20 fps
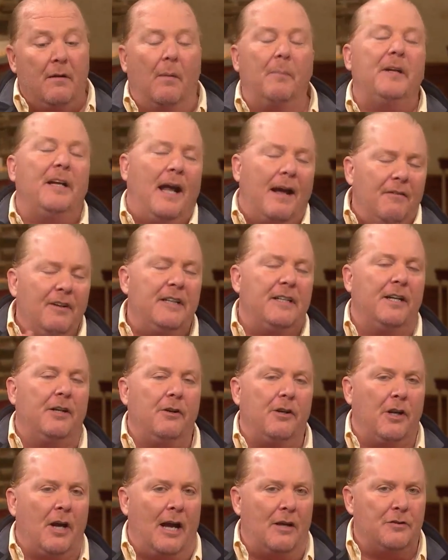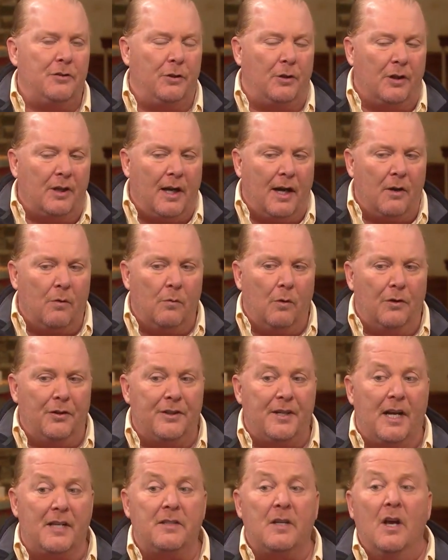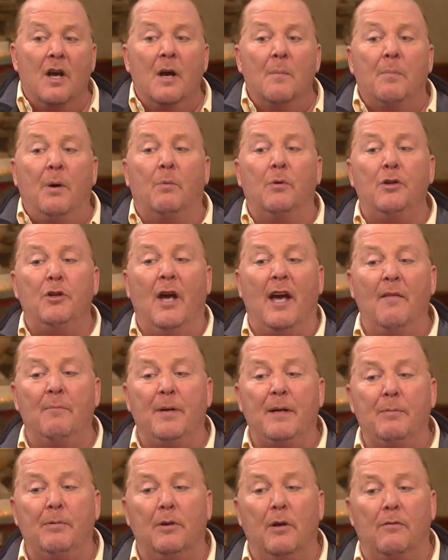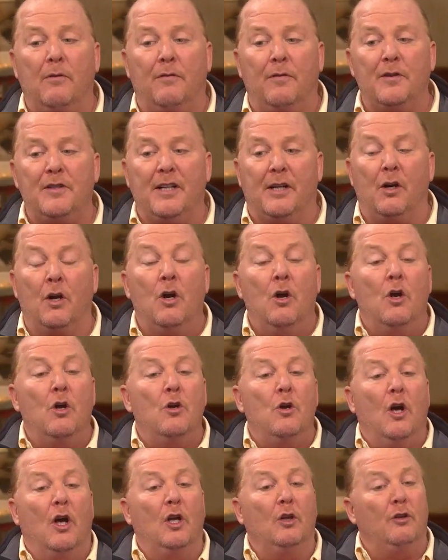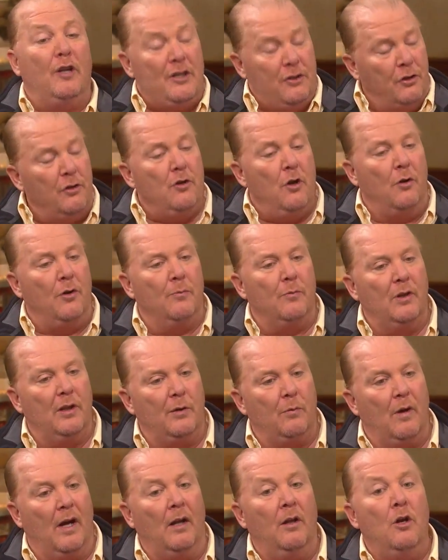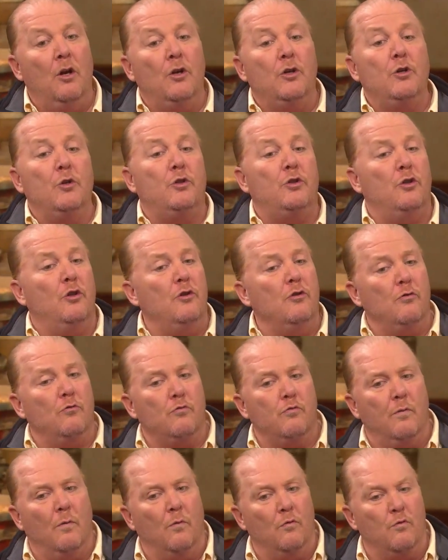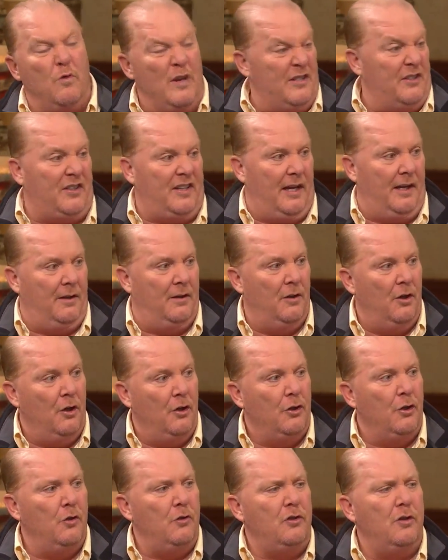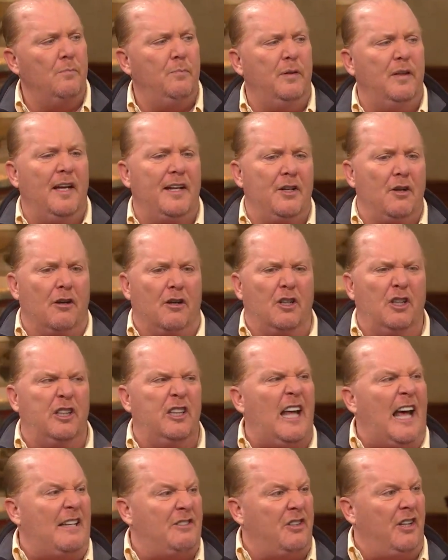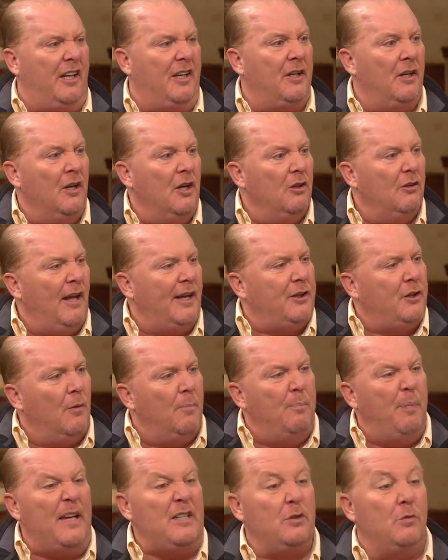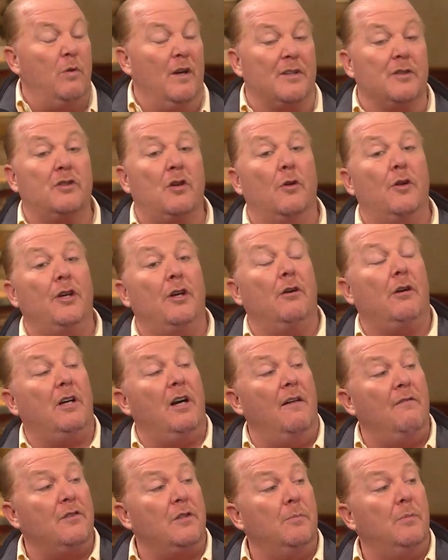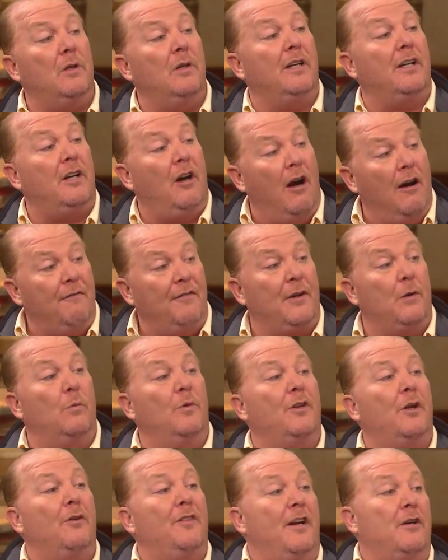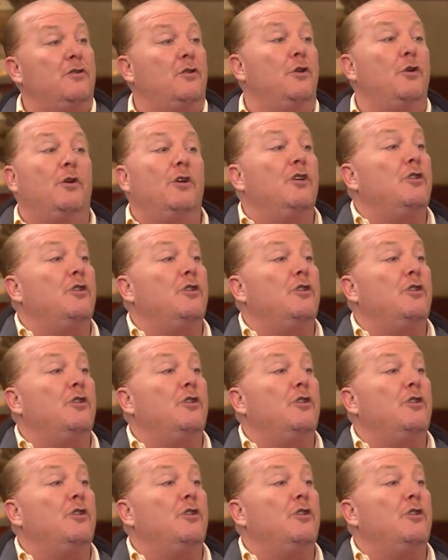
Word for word: I mean, having dinner at your house, you can kind of roll the dice. But when you have people over for dinner, unless you know them really well, you shouldn't risk it you should play your classic, like your best one, so that you're comfortable and confident when they're there so you can